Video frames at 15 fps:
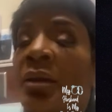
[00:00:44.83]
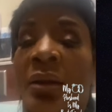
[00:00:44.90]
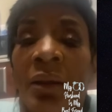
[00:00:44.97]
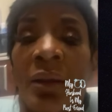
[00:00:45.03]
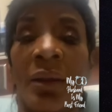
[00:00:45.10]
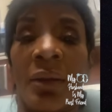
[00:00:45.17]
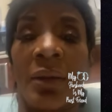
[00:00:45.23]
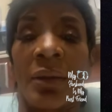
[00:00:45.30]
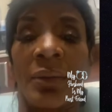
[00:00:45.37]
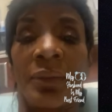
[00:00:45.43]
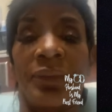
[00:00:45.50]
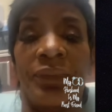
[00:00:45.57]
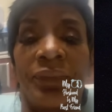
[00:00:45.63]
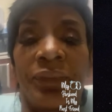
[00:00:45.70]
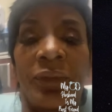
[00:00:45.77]

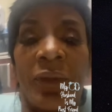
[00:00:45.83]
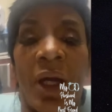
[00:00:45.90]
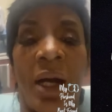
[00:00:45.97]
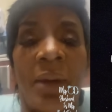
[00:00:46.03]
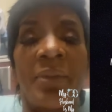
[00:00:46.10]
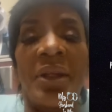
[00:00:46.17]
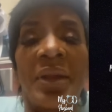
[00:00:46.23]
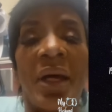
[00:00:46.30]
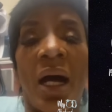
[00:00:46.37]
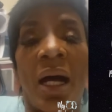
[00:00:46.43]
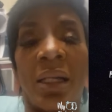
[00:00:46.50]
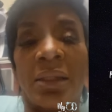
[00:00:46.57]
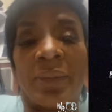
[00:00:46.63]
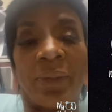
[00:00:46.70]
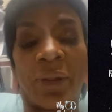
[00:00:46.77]
I'm in the
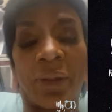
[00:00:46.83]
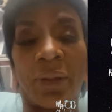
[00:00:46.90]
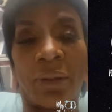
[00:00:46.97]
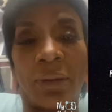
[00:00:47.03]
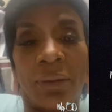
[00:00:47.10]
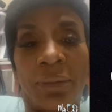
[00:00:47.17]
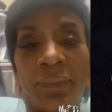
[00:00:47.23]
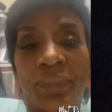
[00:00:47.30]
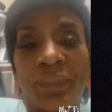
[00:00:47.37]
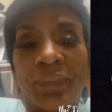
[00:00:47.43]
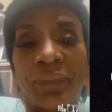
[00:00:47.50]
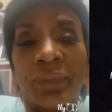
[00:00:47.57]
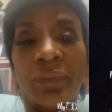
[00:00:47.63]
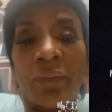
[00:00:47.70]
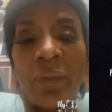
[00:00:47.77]
hospital.
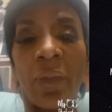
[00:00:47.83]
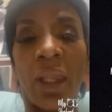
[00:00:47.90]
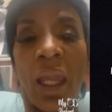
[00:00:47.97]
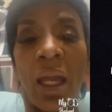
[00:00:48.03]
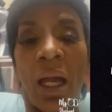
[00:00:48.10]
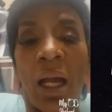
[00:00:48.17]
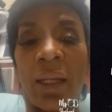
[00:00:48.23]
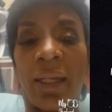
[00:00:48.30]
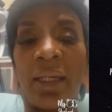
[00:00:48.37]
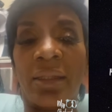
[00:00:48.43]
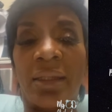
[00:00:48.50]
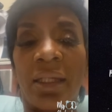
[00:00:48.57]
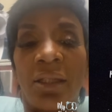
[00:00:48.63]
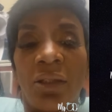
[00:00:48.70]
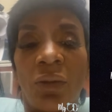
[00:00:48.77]
I
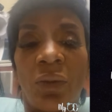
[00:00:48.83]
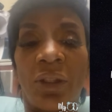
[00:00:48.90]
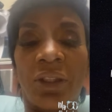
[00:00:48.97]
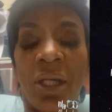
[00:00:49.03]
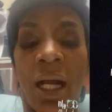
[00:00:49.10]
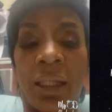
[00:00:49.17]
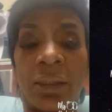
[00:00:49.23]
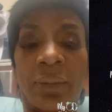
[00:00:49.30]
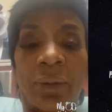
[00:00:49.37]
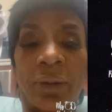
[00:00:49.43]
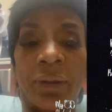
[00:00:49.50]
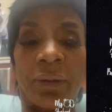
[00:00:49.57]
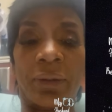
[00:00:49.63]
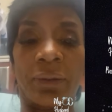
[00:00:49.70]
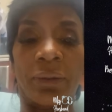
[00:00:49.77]
can't tell you which
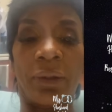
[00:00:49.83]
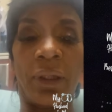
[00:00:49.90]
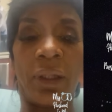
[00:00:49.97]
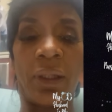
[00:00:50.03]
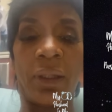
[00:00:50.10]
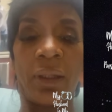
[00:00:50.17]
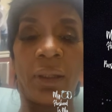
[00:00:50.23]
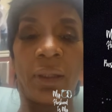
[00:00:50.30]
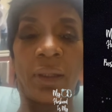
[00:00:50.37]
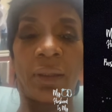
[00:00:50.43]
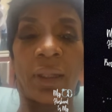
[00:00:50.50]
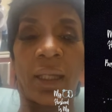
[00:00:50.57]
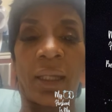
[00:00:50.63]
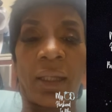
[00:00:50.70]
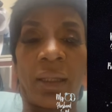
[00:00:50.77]
hospital
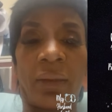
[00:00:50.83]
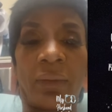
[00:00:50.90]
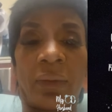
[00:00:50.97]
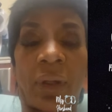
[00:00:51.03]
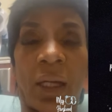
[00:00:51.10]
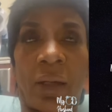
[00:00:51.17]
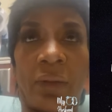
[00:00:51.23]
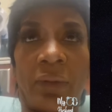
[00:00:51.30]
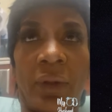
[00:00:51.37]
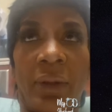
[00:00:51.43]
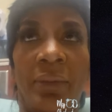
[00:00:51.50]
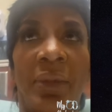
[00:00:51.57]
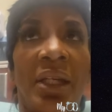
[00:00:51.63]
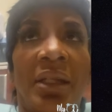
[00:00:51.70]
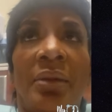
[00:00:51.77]
they
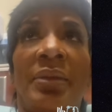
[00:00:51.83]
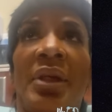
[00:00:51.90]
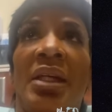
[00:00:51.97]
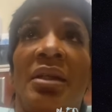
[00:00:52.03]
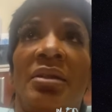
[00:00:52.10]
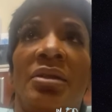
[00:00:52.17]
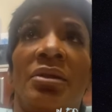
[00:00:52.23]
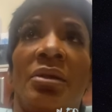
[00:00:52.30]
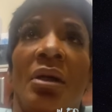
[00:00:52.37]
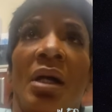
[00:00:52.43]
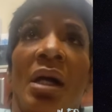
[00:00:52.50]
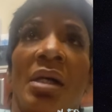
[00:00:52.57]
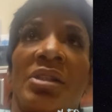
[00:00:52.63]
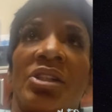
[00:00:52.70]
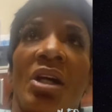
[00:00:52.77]
admitted me.
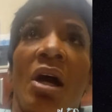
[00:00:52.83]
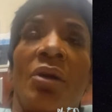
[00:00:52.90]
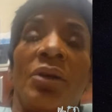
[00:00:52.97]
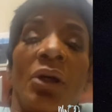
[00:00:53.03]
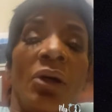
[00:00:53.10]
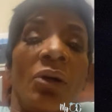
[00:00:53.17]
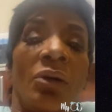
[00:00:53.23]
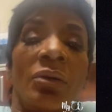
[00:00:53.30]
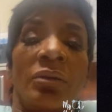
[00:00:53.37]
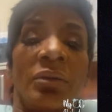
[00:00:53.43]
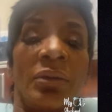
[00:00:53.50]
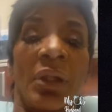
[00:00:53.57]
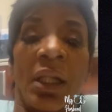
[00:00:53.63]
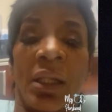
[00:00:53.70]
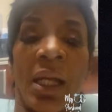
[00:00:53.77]
As y'all know,
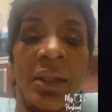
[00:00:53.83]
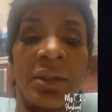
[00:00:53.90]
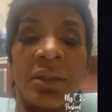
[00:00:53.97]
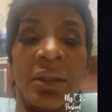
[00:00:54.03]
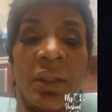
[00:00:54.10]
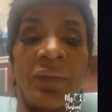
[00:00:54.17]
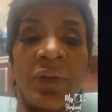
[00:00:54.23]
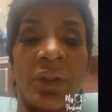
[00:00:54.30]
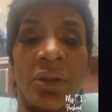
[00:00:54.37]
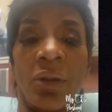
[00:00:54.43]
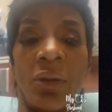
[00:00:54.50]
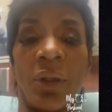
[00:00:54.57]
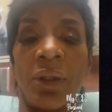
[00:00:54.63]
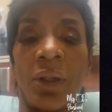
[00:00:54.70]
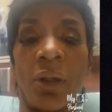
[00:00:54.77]
a lot of stuff is
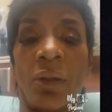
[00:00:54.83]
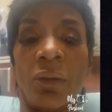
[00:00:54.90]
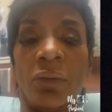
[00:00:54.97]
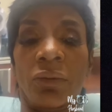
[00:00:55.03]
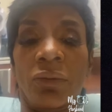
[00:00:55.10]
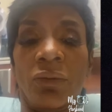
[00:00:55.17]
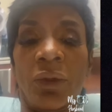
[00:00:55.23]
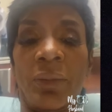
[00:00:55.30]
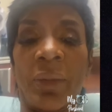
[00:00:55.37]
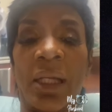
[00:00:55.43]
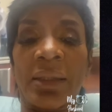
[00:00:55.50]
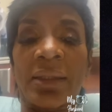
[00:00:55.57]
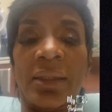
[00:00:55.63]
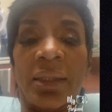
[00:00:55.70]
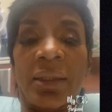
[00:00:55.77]
going on with my
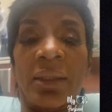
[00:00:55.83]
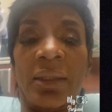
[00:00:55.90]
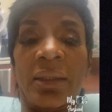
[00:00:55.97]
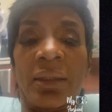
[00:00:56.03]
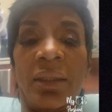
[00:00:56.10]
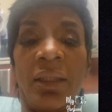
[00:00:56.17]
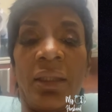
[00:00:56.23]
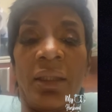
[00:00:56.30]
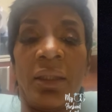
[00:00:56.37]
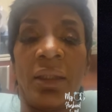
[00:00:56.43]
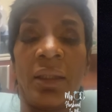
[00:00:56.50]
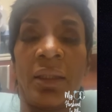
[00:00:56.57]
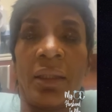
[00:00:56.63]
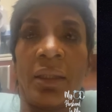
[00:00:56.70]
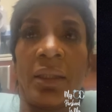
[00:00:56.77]
son.
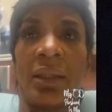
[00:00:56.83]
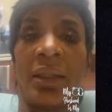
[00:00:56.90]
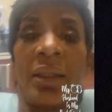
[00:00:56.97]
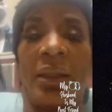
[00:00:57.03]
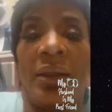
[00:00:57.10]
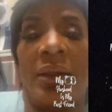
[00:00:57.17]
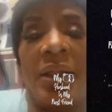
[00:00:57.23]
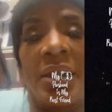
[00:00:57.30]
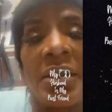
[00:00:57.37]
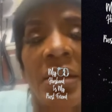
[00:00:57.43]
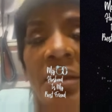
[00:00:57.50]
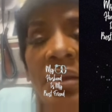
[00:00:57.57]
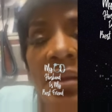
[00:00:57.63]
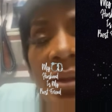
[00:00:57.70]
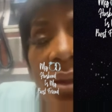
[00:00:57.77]
And this
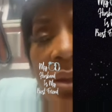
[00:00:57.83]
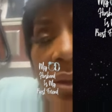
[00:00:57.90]
is,